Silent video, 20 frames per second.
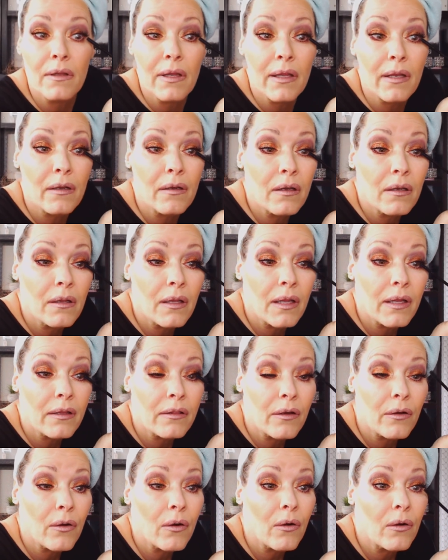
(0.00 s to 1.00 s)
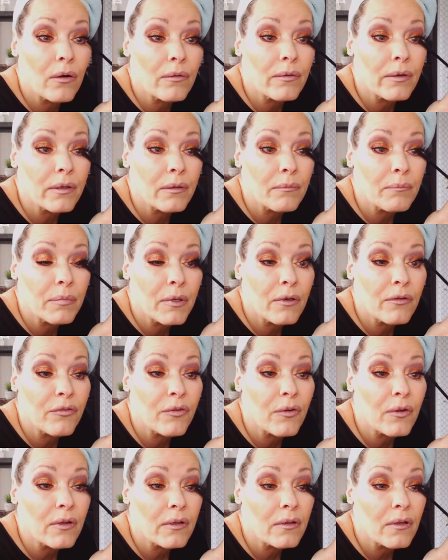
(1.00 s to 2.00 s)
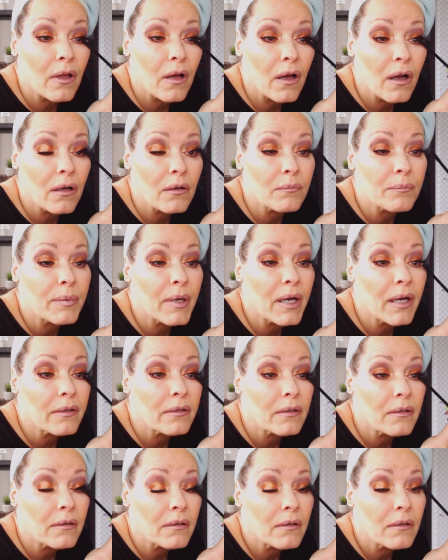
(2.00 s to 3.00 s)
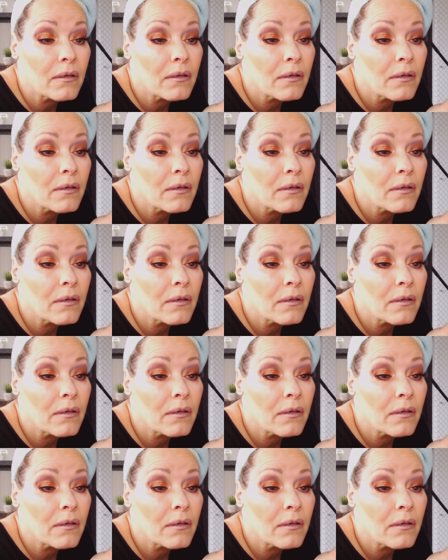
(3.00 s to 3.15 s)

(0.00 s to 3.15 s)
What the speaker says: and like, they're already beautiful and long, but